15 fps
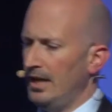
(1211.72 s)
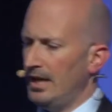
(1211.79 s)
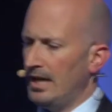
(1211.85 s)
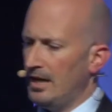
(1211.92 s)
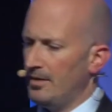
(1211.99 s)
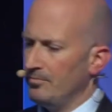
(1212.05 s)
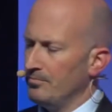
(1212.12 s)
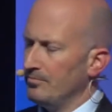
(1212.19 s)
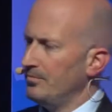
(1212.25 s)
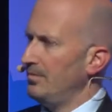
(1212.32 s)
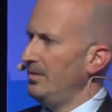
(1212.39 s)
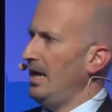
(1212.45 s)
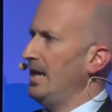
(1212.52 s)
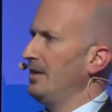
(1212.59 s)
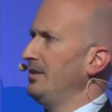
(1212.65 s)

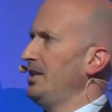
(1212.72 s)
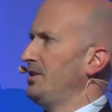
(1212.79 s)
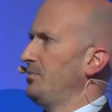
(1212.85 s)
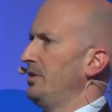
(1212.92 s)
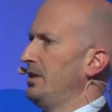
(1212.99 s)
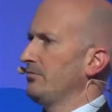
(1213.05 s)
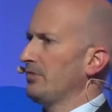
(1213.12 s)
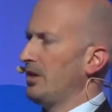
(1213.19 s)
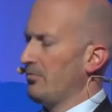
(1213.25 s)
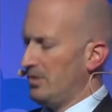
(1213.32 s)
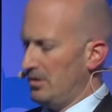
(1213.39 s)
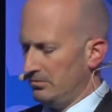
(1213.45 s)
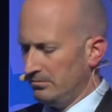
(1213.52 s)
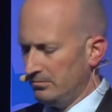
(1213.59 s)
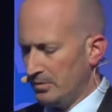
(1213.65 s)
And that's one
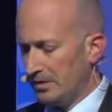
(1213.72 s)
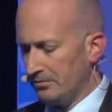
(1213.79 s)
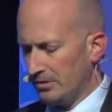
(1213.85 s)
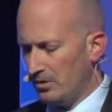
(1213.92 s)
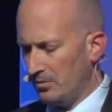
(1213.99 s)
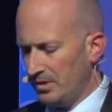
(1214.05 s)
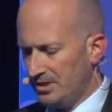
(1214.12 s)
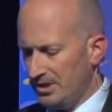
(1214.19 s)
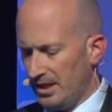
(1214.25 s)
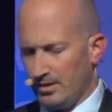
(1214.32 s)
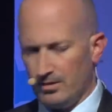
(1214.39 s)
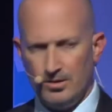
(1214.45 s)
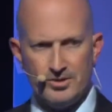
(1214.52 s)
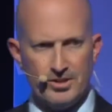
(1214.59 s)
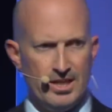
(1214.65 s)
role where
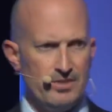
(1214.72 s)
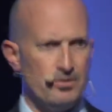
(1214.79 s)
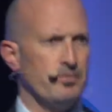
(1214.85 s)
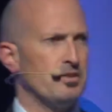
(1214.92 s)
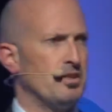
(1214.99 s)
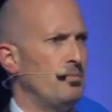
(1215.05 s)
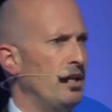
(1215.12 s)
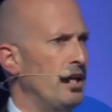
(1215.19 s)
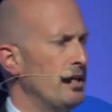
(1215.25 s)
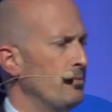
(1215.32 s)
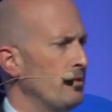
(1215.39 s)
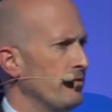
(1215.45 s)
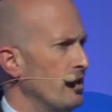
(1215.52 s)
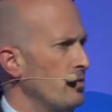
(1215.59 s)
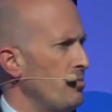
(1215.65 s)
technology has obviously played a
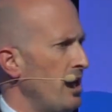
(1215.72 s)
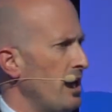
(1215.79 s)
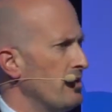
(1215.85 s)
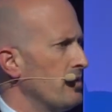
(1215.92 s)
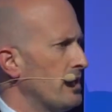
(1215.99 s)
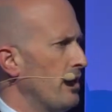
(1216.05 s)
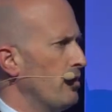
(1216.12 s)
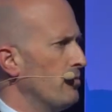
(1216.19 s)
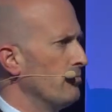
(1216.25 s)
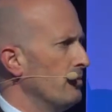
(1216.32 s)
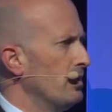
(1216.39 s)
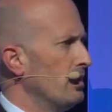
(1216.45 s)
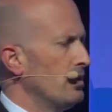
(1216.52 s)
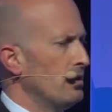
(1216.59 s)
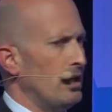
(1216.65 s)
bit of an impact. You go
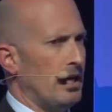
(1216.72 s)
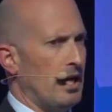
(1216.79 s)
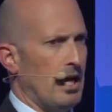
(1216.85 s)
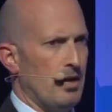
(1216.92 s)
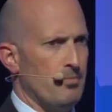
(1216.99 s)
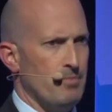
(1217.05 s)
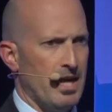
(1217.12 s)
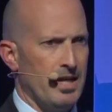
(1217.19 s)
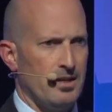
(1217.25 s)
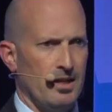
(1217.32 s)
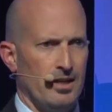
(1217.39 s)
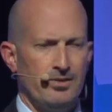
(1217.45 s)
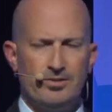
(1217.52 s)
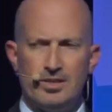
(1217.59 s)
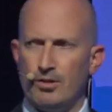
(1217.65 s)
and make
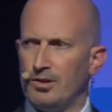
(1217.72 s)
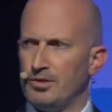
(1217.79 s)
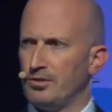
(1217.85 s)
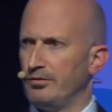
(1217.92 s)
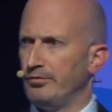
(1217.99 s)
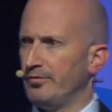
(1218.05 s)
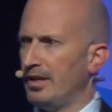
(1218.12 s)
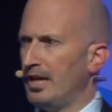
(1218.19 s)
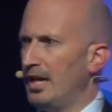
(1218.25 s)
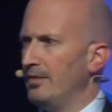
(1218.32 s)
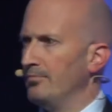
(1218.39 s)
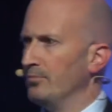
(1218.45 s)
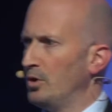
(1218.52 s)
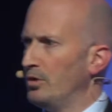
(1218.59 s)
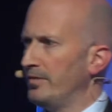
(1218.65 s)
a series of
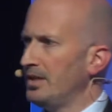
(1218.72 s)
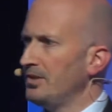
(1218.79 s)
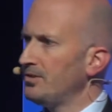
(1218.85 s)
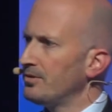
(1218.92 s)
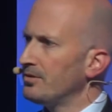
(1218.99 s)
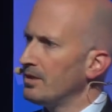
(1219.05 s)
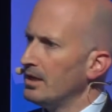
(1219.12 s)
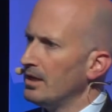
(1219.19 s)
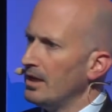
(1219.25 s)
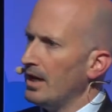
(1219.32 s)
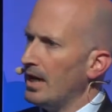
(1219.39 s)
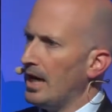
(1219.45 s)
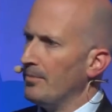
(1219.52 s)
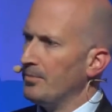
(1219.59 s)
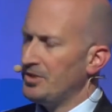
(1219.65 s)
movies.
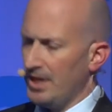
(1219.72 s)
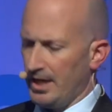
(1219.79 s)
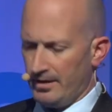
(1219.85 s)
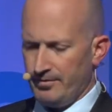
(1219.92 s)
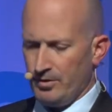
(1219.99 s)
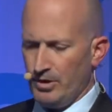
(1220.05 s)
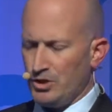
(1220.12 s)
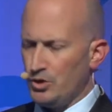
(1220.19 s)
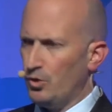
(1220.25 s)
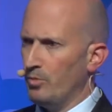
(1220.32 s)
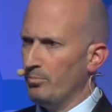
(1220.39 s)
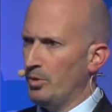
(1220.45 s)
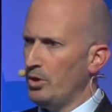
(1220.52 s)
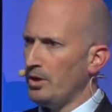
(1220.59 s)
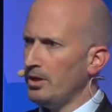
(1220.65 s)
You take a very
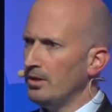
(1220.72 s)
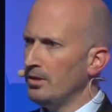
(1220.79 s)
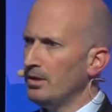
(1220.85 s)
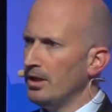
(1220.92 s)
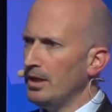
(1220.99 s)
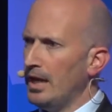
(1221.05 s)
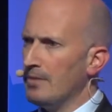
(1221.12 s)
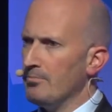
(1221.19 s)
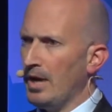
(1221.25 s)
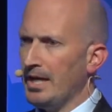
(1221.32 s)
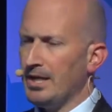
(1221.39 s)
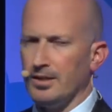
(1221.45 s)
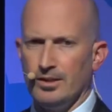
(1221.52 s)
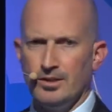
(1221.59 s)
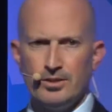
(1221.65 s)
short book and
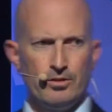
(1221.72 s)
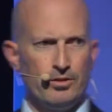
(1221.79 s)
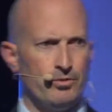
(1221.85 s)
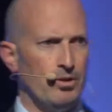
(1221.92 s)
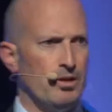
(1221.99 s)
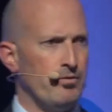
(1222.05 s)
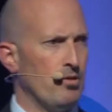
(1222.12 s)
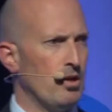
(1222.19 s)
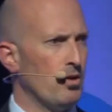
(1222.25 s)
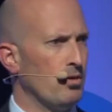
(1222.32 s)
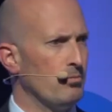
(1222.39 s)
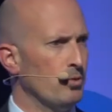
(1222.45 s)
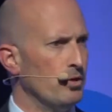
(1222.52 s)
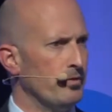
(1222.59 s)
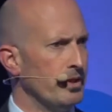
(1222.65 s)
make it into 3 very
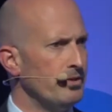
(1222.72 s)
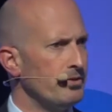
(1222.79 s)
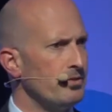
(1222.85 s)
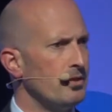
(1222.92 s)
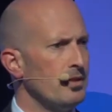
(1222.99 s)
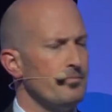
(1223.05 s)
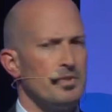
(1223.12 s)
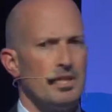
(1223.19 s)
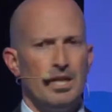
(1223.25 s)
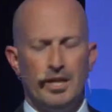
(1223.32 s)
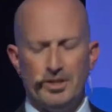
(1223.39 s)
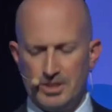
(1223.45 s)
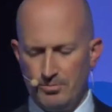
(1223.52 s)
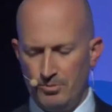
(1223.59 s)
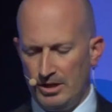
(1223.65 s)
long movies
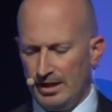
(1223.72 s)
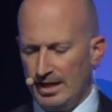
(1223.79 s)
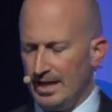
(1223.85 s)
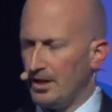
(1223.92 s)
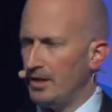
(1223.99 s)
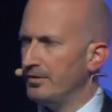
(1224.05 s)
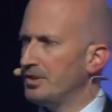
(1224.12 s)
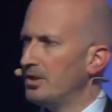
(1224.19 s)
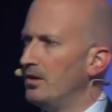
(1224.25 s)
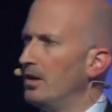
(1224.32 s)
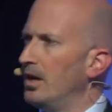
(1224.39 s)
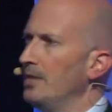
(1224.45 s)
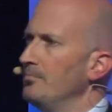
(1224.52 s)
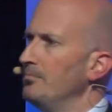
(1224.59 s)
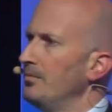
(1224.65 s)
and spread it out over
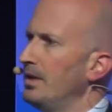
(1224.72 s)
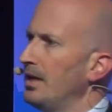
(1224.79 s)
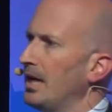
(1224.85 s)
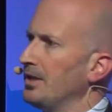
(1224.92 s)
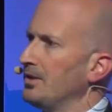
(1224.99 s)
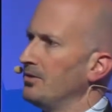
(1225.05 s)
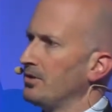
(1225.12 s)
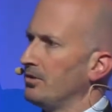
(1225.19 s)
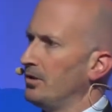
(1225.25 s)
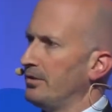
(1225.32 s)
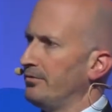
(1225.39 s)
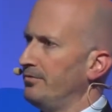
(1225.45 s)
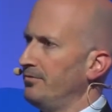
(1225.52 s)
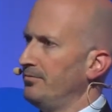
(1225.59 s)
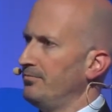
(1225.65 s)
time and use a lot
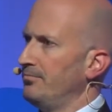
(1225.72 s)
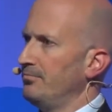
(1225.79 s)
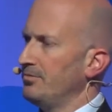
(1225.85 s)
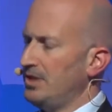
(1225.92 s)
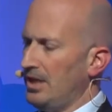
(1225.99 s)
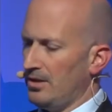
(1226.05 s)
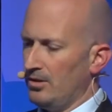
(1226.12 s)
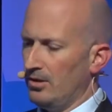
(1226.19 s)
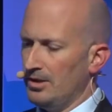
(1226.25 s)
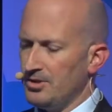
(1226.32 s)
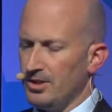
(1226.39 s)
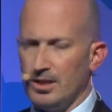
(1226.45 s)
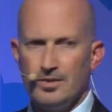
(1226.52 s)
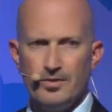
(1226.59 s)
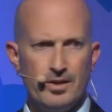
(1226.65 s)
of
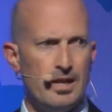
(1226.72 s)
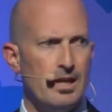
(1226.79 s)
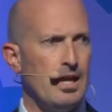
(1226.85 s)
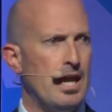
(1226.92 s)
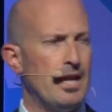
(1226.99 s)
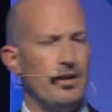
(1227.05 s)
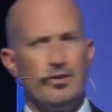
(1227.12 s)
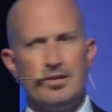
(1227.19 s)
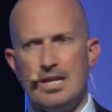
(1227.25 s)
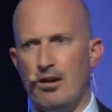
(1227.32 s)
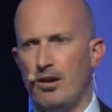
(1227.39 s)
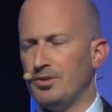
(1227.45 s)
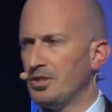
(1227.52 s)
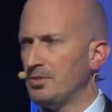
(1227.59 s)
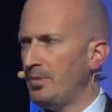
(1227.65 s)
technology in there, and it
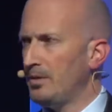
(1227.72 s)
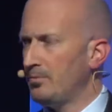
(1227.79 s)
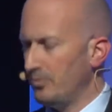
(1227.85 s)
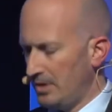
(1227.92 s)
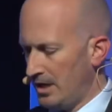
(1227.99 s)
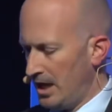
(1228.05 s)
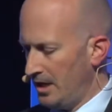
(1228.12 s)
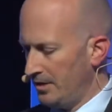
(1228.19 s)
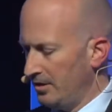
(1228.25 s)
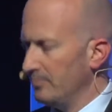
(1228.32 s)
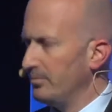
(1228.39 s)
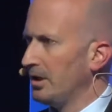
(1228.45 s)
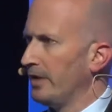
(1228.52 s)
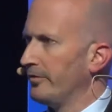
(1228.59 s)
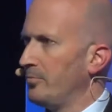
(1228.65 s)
encourages people to go to the
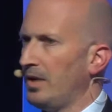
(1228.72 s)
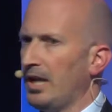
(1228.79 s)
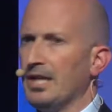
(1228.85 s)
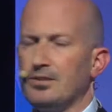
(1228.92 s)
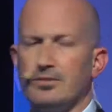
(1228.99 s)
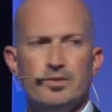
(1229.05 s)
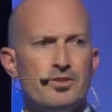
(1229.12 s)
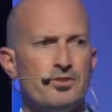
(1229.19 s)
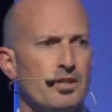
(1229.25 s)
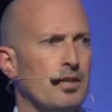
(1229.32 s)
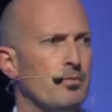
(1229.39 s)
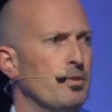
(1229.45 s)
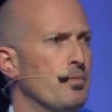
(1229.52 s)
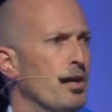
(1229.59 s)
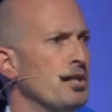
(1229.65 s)
middle of a place of New
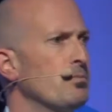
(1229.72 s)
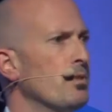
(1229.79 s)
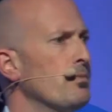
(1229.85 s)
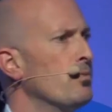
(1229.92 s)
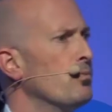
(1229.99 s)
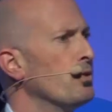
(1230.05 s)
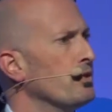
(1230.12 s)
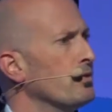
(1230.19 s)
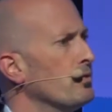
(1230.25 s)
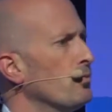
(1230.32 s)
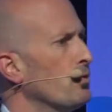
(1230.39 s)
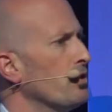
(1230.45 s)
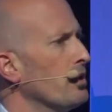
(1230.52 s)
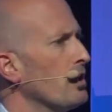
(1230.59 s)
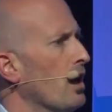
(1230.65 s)
Zealand where most people
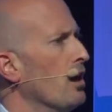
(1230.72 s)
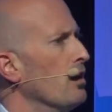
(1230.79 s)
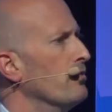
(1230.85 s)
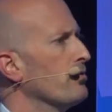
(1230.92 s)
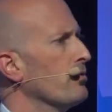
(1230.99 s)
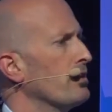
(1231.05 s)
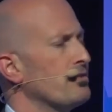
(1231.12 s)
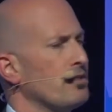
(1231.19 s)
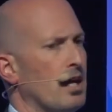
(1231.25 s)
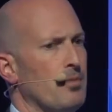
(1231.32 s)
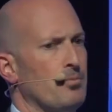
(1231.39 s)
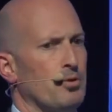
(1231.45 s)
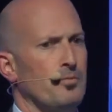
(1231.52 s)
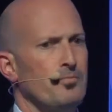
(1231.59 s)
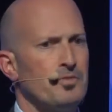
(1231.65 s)
wouldn't go, for
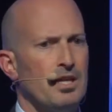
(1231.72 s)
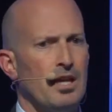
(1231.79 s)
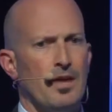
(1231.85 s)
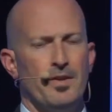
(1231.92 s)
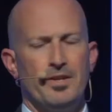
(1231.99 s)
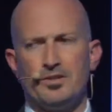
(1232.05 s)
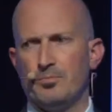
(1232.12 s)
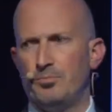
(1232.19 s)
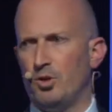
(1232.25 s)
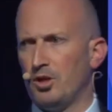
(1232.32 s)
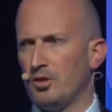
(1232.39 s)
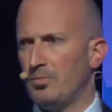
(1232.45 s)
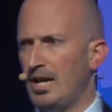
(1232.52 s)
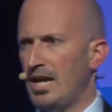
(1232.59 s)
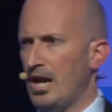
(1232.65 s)
example. And that's the
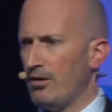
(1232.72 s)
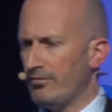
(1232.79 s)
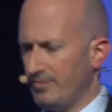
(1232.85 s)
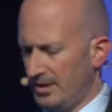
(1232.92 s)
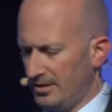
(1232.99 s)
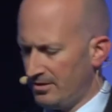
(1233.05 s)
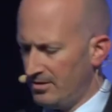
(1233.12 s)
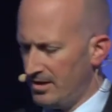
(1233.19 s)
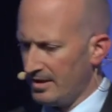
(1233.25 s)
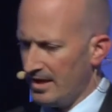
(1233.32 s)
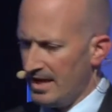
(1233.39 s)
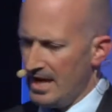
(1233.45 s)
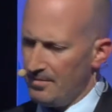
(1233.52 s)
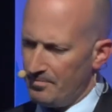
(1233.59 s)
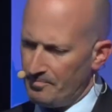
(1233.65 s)
pulling power of things like
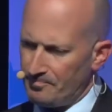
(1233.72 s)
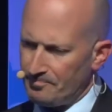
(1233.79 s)
that.